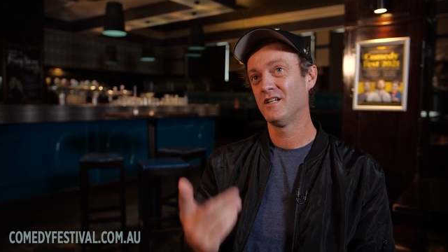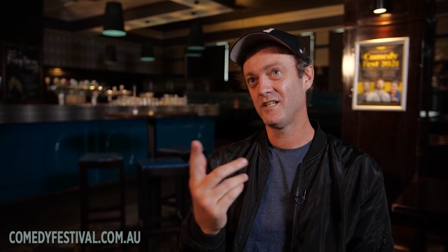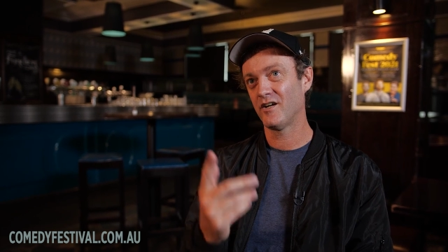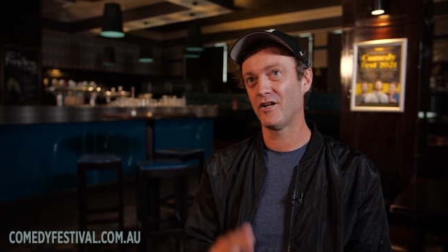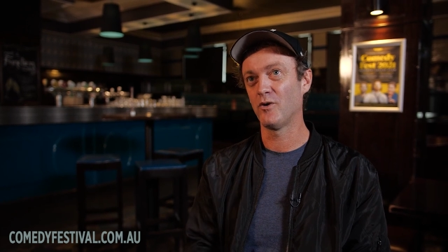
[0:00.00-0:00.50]

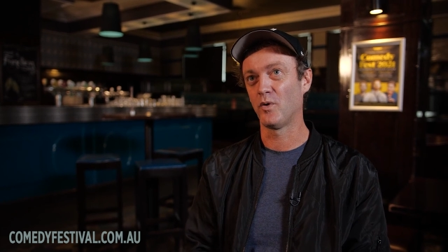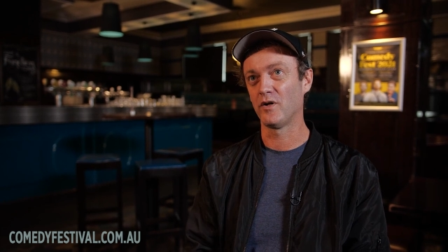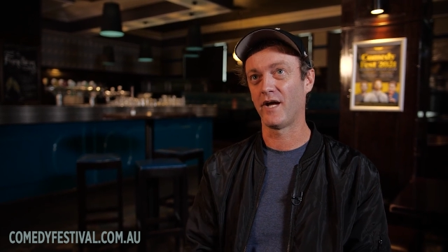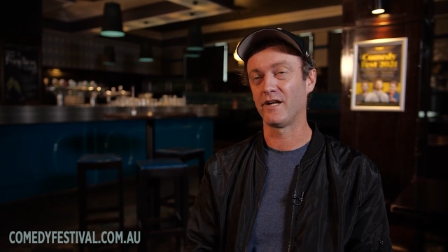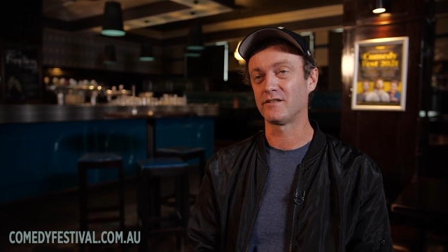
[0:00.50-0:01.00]
yeah, I know
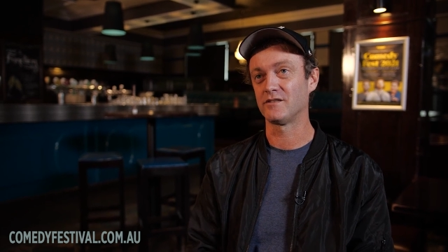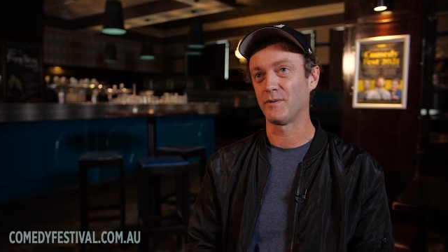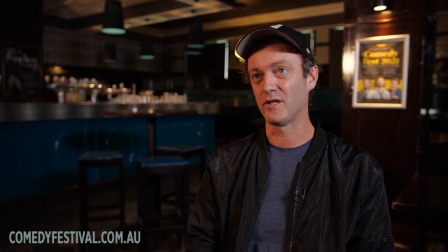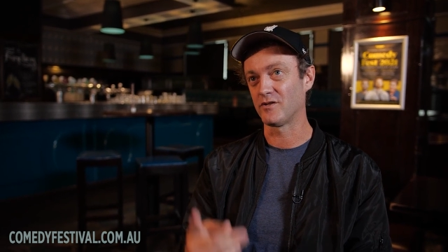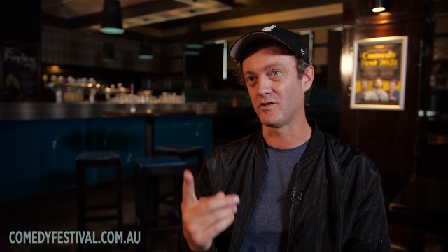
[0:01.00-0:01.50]
Will Anderson's
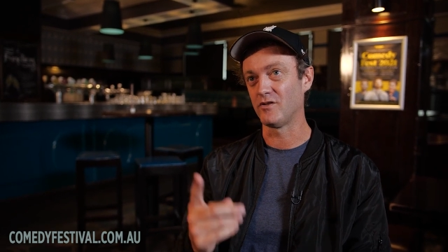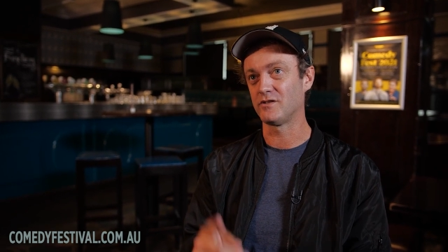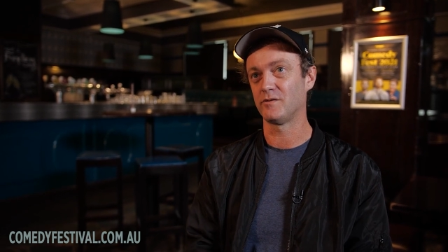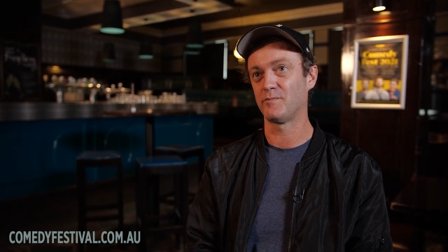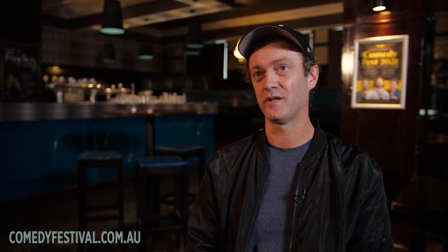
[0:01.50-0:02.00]
been on,
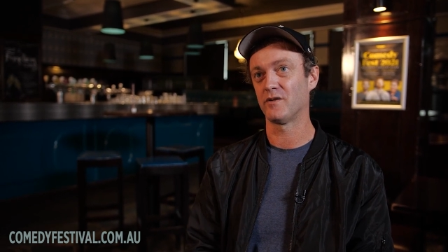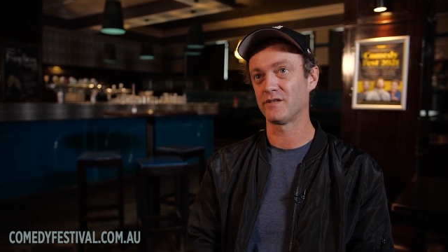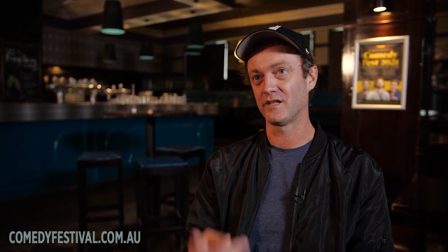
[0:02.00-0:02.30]
Hughes has been on,